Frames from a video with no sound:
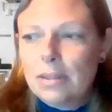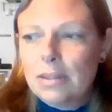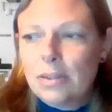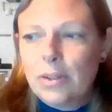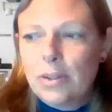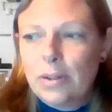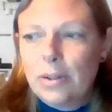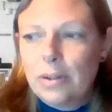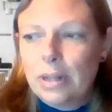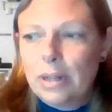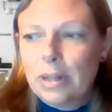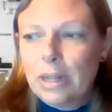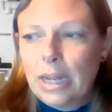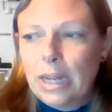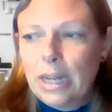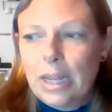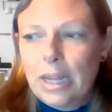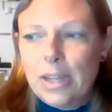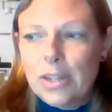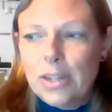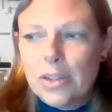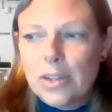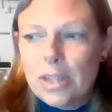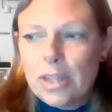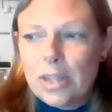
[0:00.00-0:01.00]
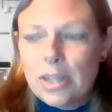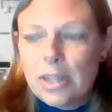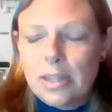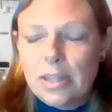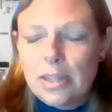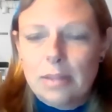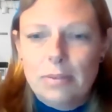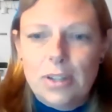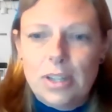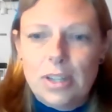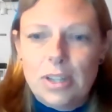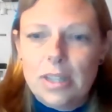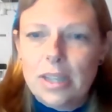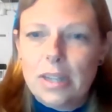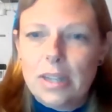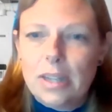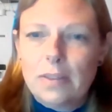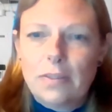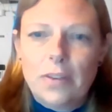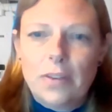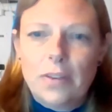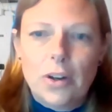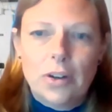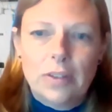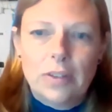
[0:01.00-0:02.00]
through an HR system, as you say, is
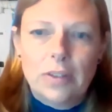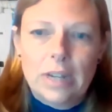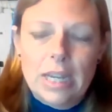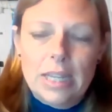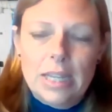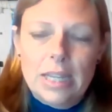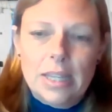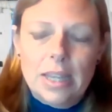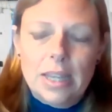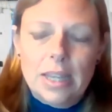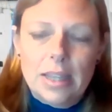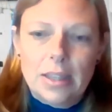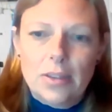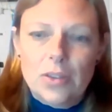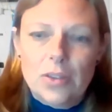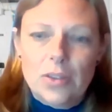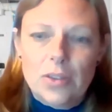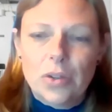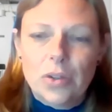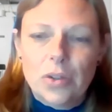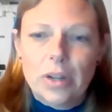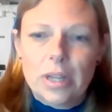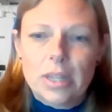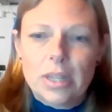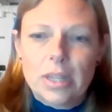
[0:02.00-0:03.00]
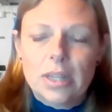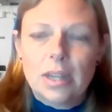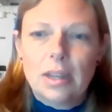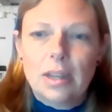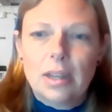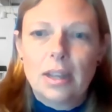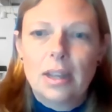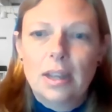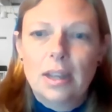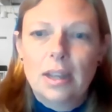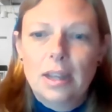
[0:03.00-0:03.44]
far easier than trying to